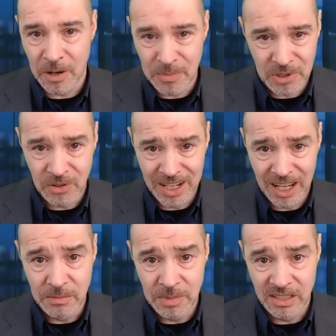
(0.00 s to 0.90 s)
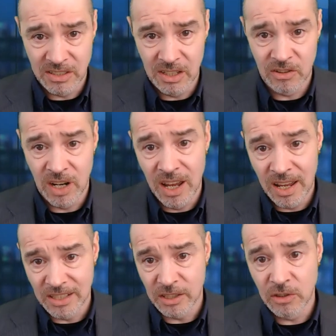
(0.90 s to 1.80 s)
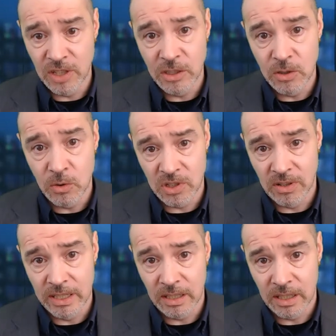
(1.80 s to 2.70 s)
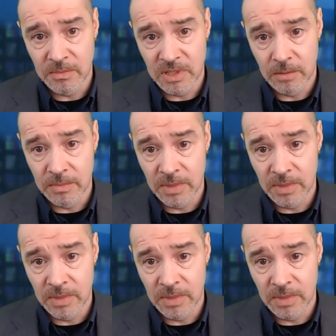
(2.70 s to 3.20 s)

I put your name into search, it's usually your site that comes up.